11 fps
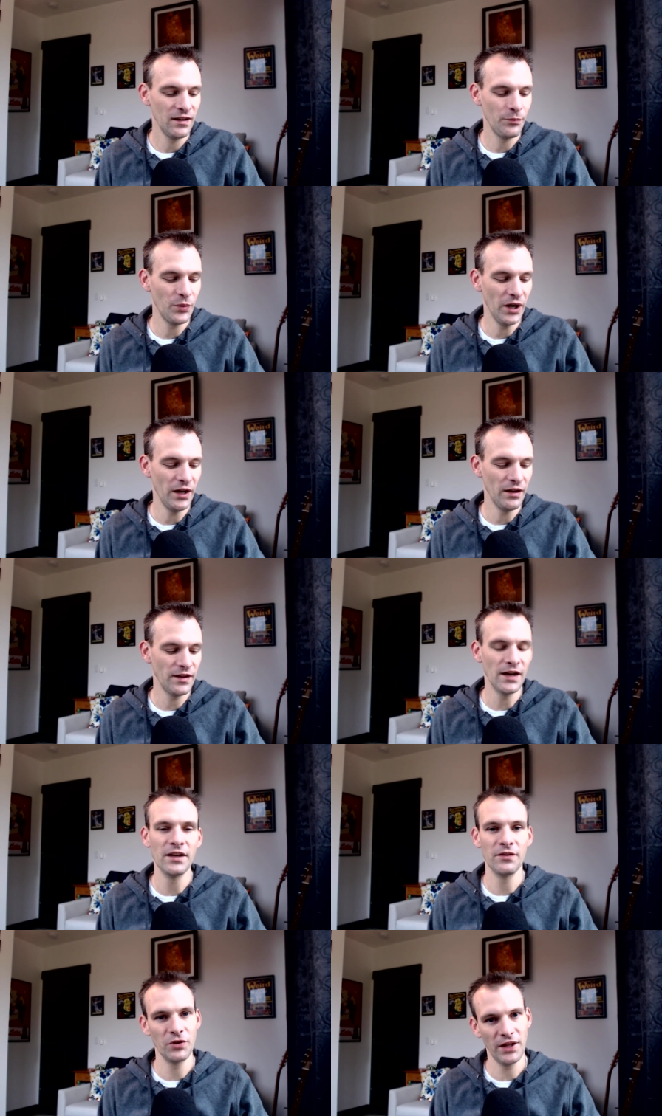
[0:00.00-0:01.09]
but that
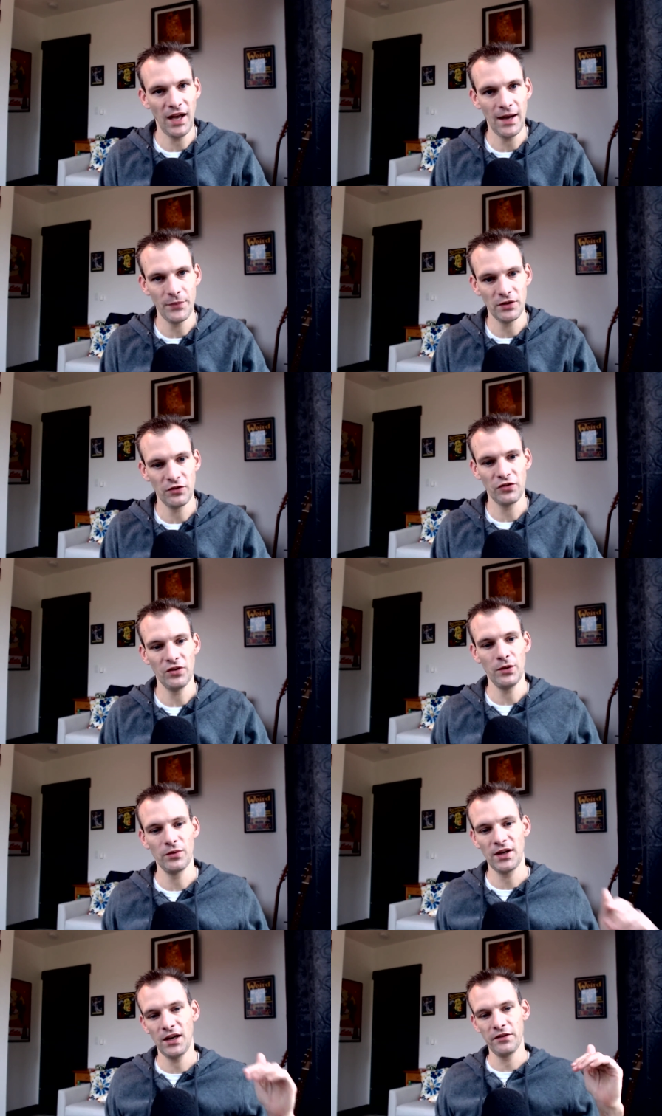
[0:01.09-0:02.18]
didn't really happen. So they
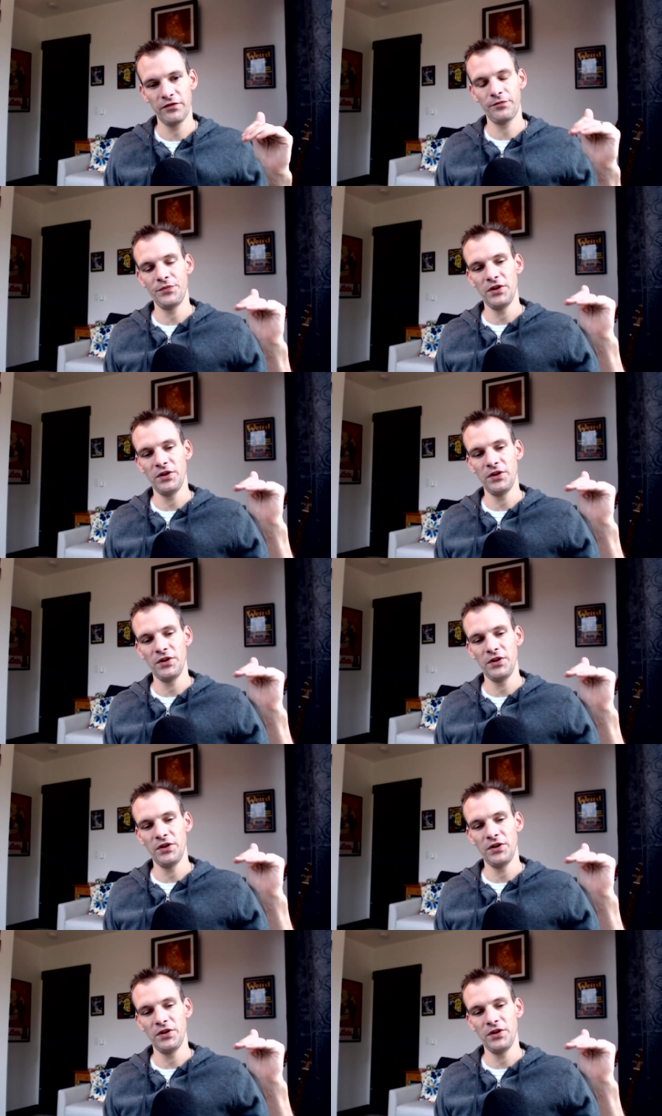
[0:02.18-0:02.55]
were kind of